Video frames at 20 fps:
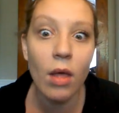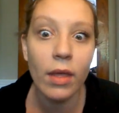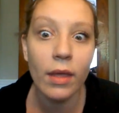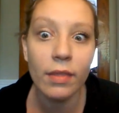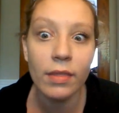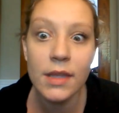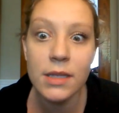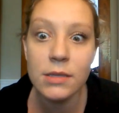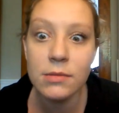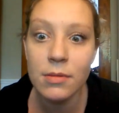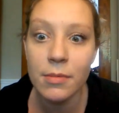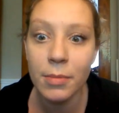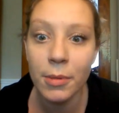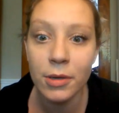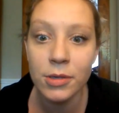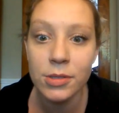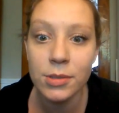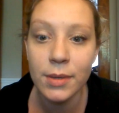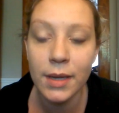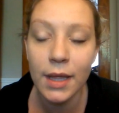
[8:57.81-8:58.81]
like these people
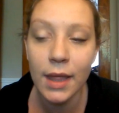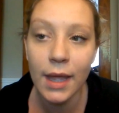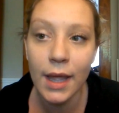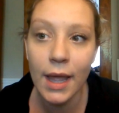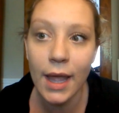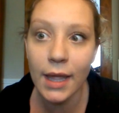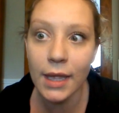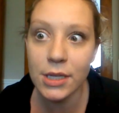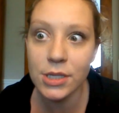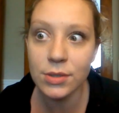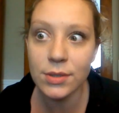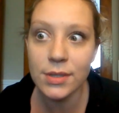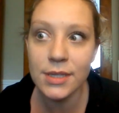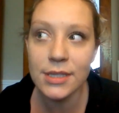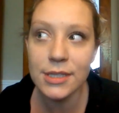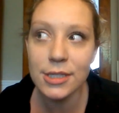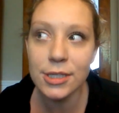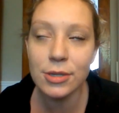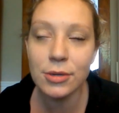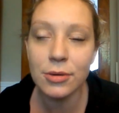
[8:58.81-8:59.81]
are doing it, like I can do
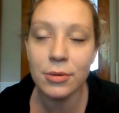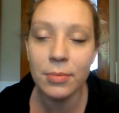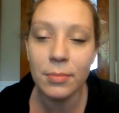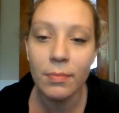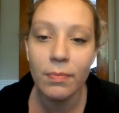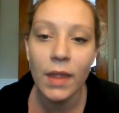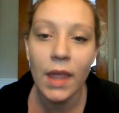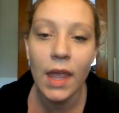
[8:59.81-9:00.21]
this too.